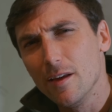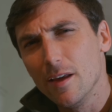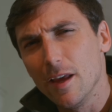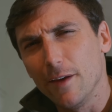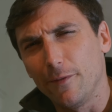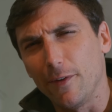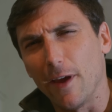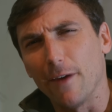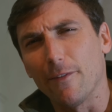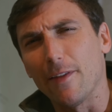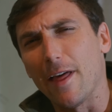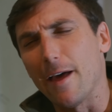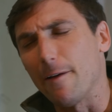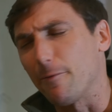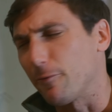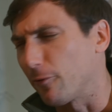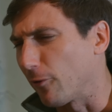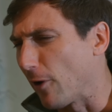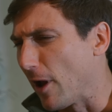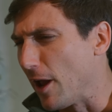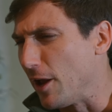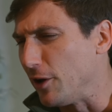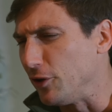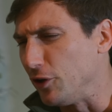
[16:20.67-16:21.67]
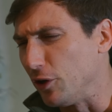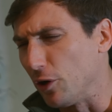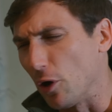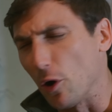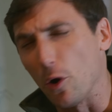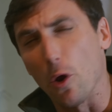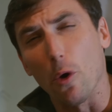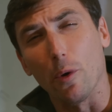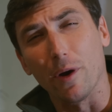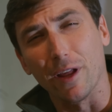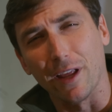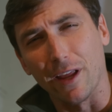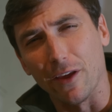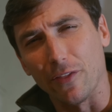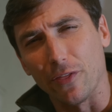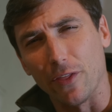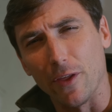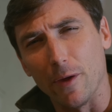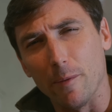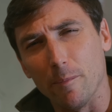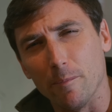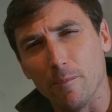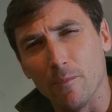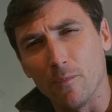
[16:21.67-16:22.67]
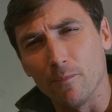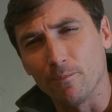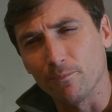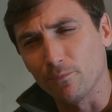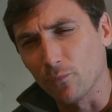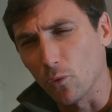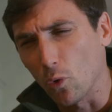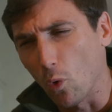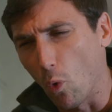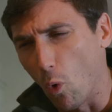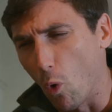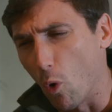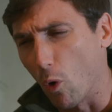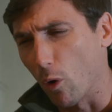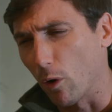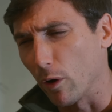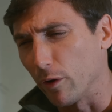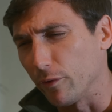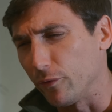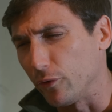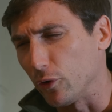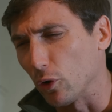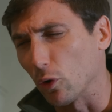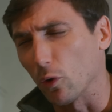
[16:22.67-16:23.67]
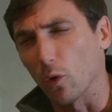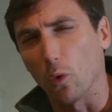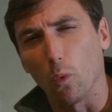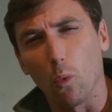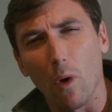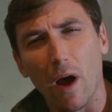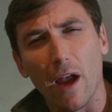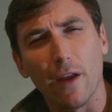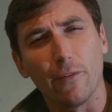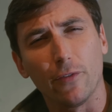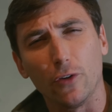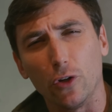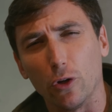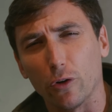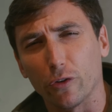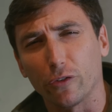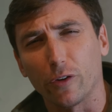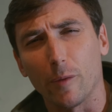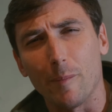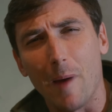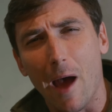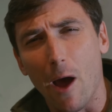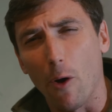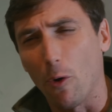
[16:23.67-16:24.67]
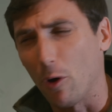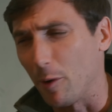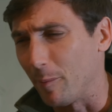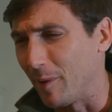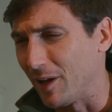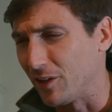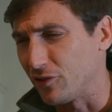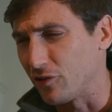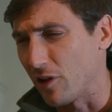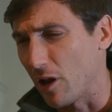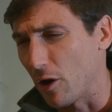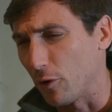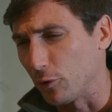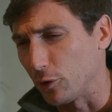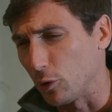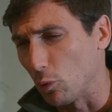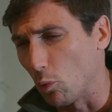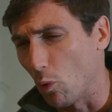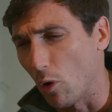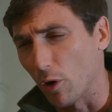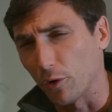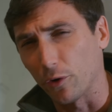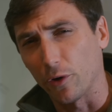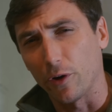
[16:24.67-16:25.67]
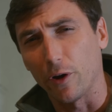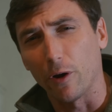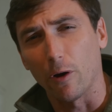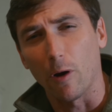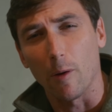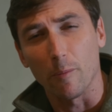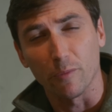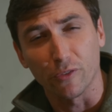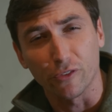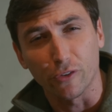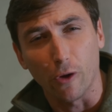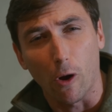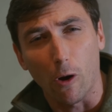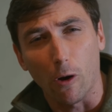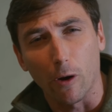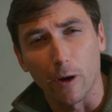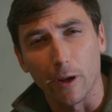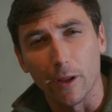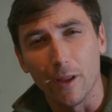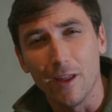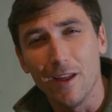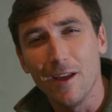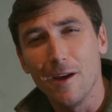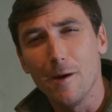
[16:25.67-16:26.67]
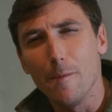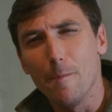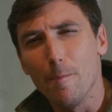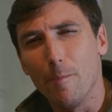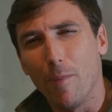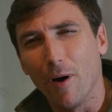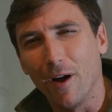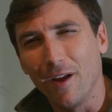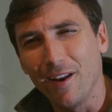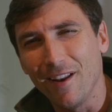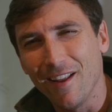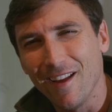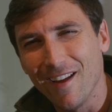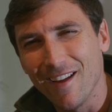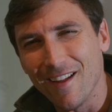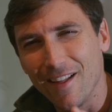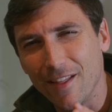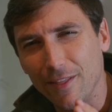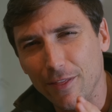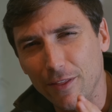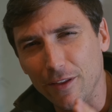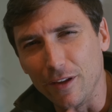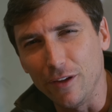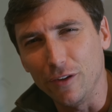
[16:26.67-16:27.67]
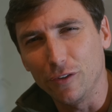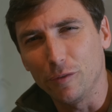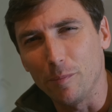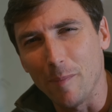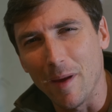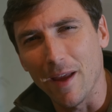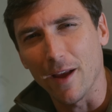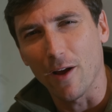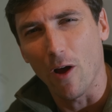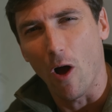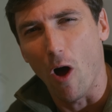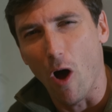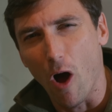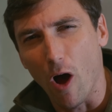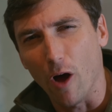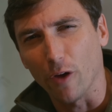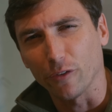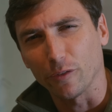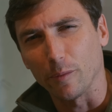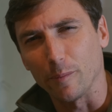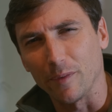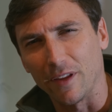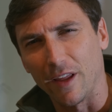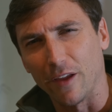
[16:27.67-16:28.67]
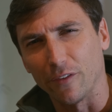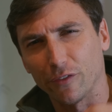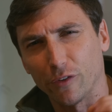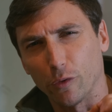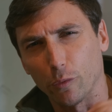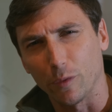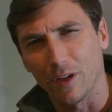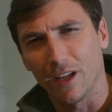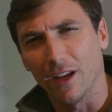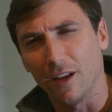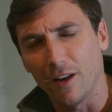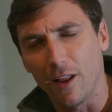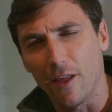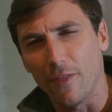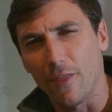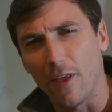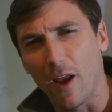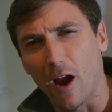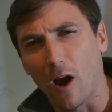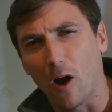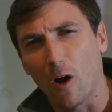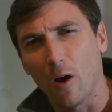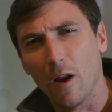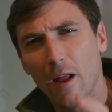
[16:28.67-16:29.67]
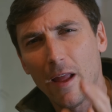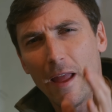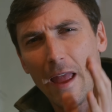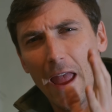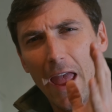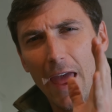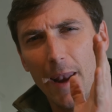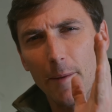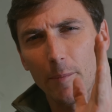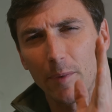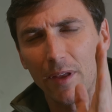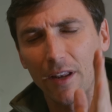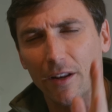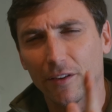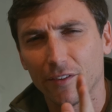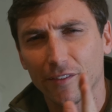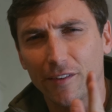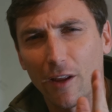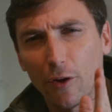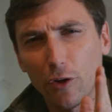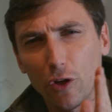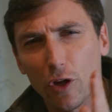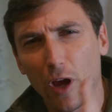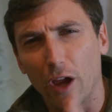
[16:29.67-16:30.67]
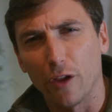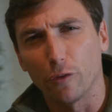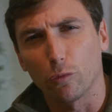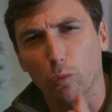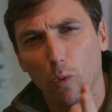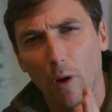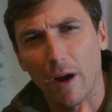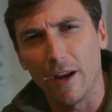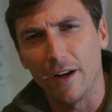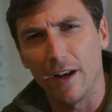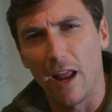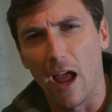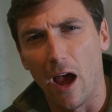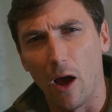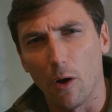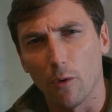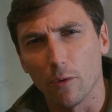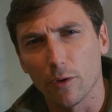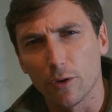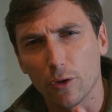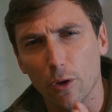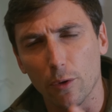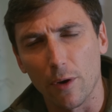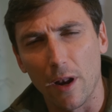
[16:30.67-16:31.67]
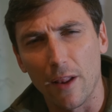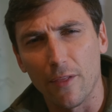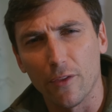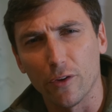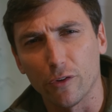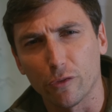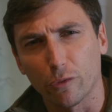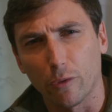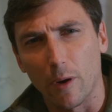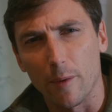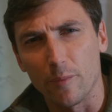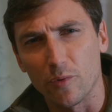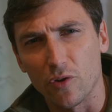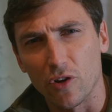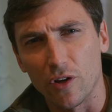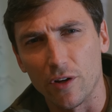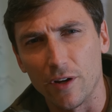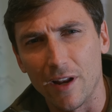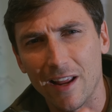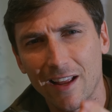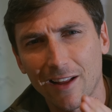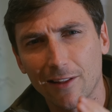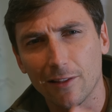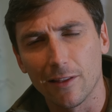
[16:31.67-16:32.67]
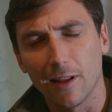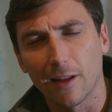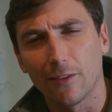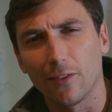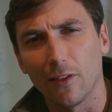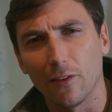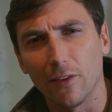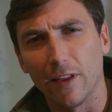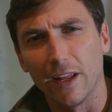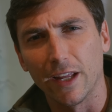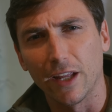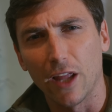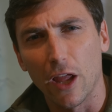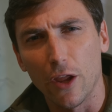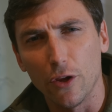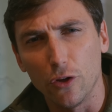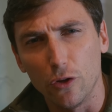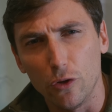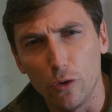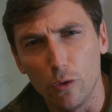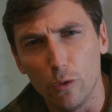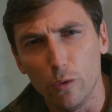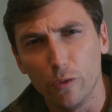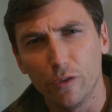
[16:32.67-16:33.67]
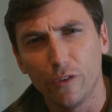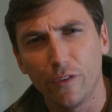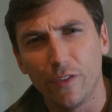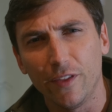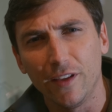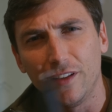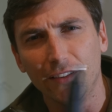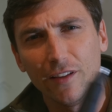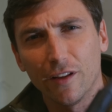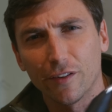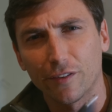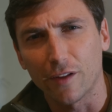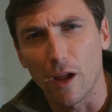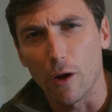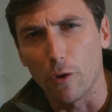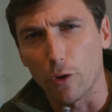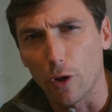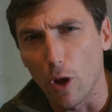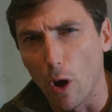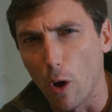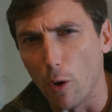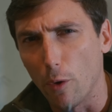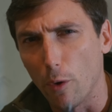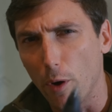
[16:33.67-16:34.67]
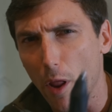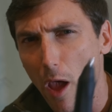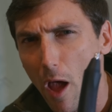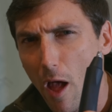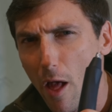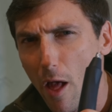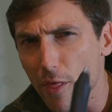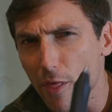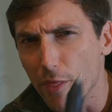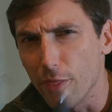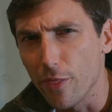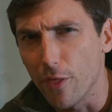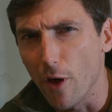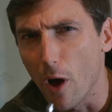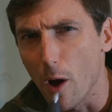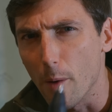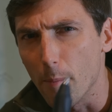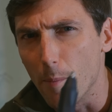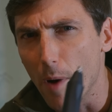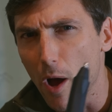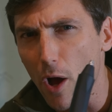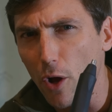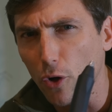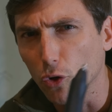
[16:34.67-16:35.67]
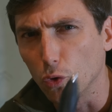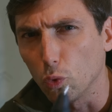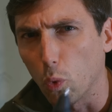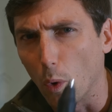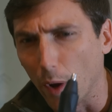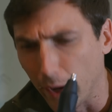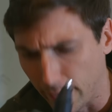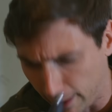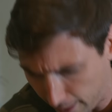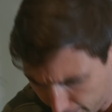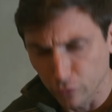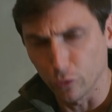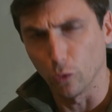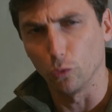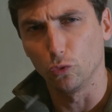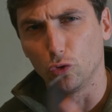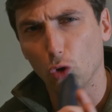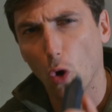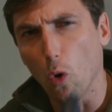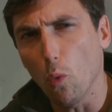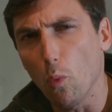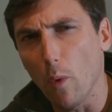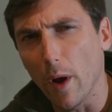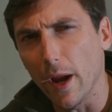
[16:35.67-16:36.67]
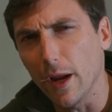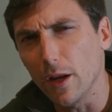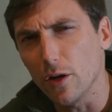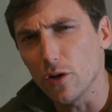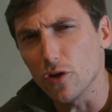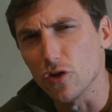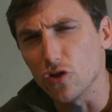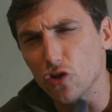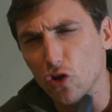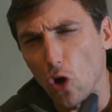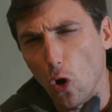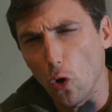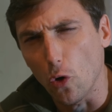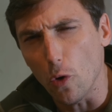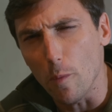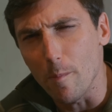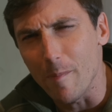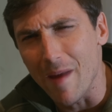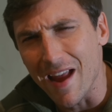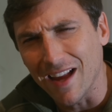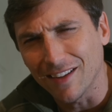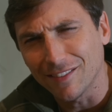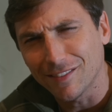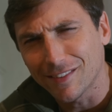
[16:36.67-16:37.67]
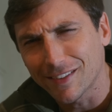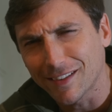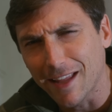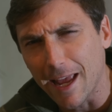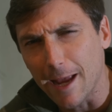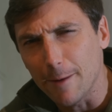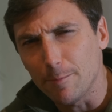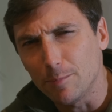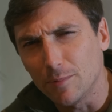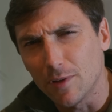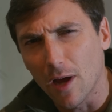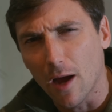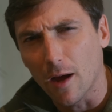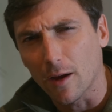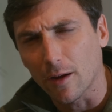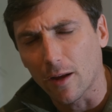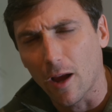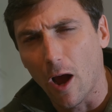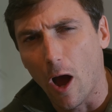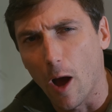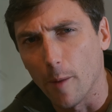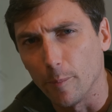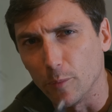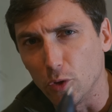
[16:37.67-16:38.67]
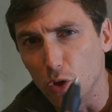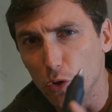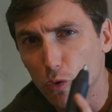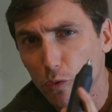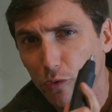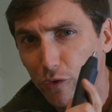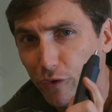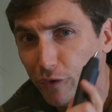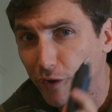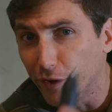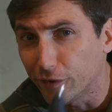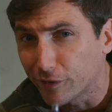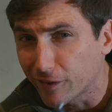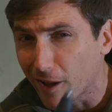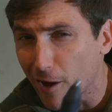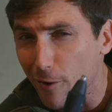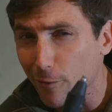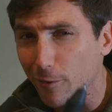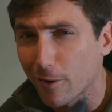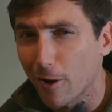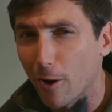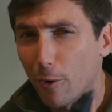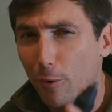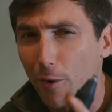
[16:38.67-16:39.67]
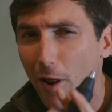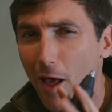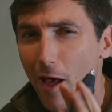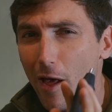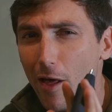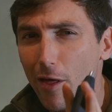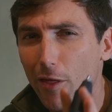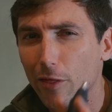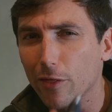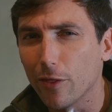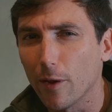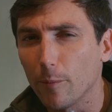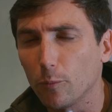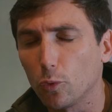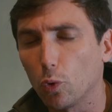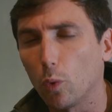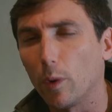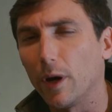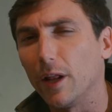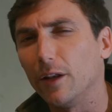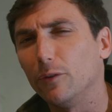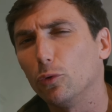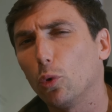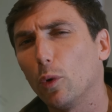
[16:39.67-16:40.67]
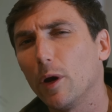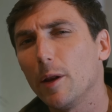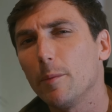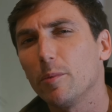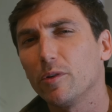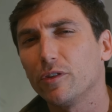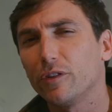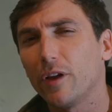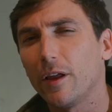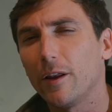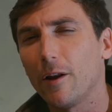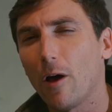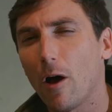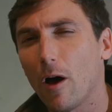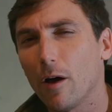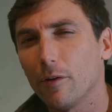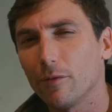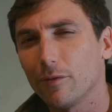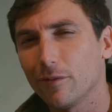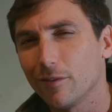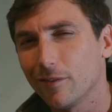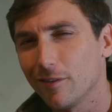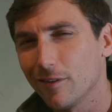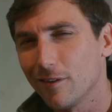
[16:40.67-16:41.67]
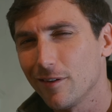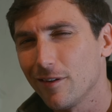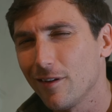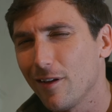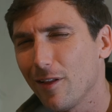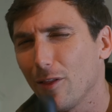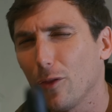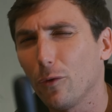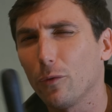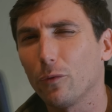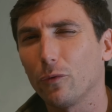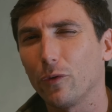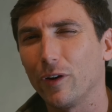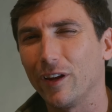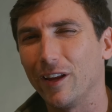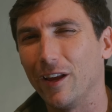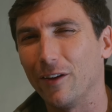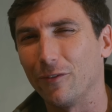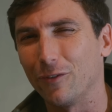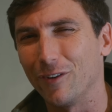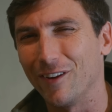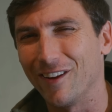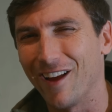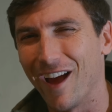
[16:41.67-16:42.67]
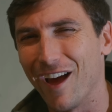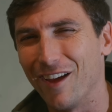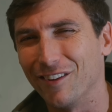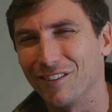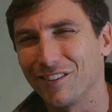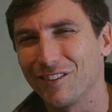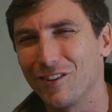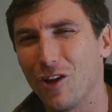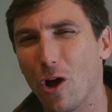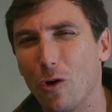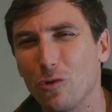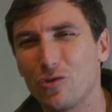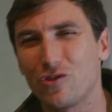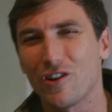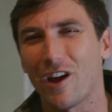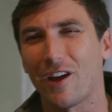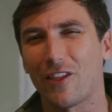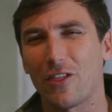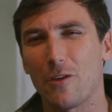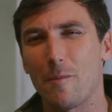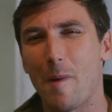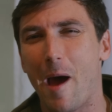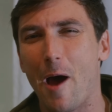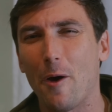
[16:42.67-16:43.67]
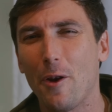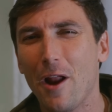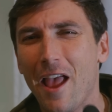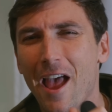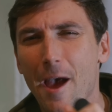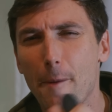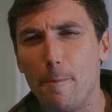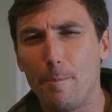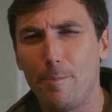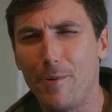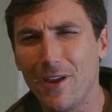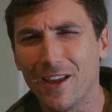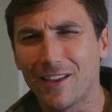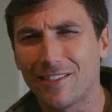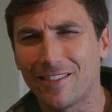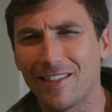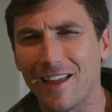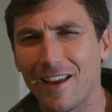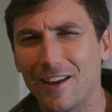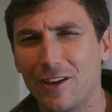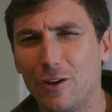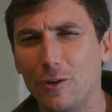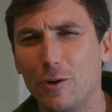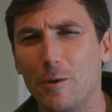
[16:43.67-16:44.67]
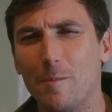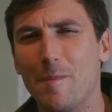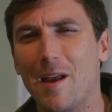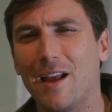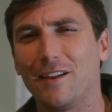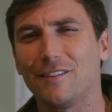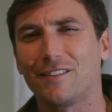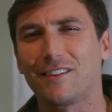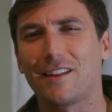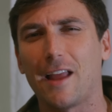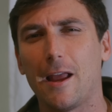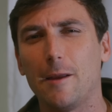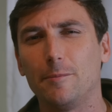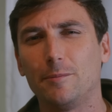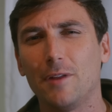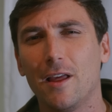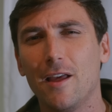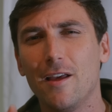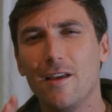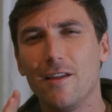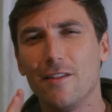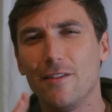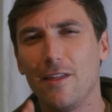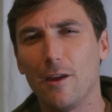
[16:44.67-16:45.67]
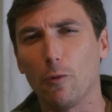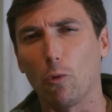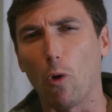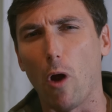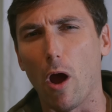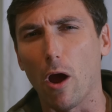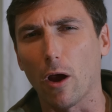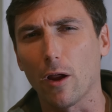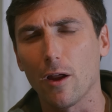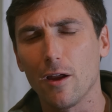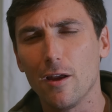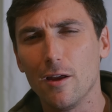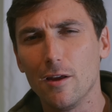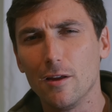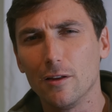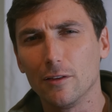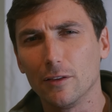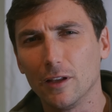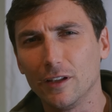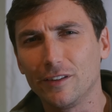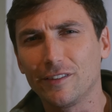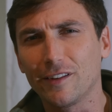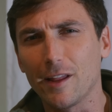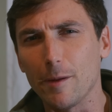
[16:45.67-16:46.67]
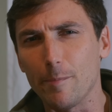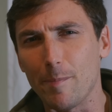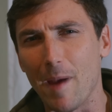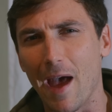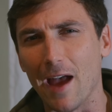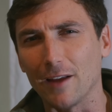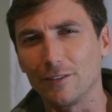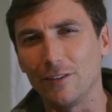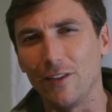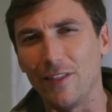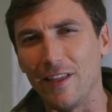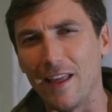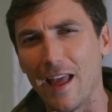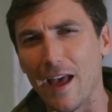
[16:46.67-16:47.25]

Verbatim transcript: if you have that friend, you don't know to get them, or if you're the wife and you're somehow on my channel and you wandered here, I'm sorry. But these make awesome gifts. So get in there, and I'm gonna tell you guys right now go down the description, click the link, use the discount code THUMB20. So don't wait, go to manscaped.com, use discount code THUMB20, 20% off. A little free gift for you guys. Go check them out. A big thank you to Manscaped. They rock. Let's get back to the